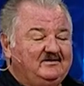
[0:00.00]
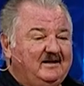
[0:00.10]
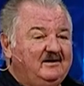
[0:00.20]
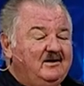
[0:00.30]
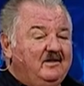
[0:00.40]

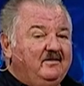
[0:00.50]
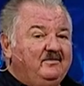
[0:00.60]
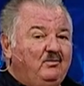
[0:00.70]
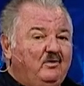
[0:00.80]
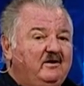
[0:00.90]
that
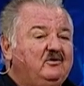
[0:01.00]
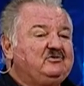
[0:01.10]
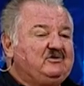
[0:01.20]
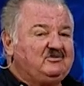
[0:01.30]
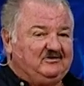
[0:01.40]
the world
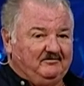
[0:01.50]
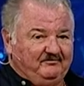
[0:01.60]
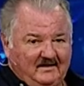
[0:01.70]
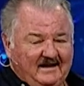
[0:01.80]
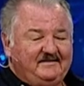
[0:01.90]
system
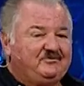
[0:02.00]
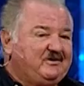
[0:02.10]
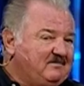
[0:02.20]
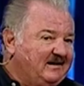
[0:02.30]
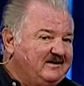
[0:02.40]
and the
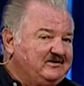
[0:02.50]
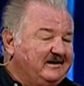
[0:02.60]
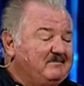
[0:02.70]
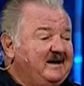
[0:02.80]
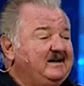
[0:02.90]
tribulation are
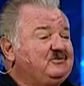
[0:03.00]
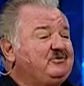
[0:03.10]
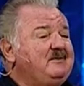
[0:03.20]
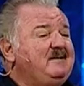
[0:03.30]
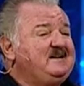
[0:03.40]
going to make it
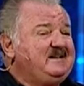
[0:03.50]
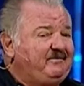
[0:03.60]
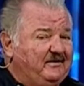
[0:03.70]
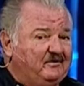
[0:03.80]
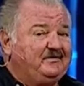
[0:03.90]
extremely
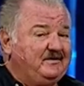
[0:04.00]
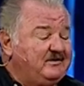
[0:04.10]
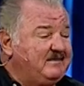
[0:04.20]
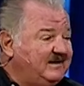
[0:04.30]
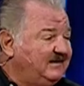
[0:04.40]
difficult for you
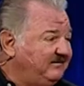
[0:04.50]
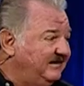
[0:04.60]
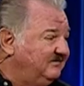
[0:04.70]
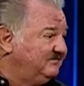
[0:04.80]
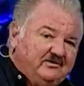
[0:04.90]
to make a living.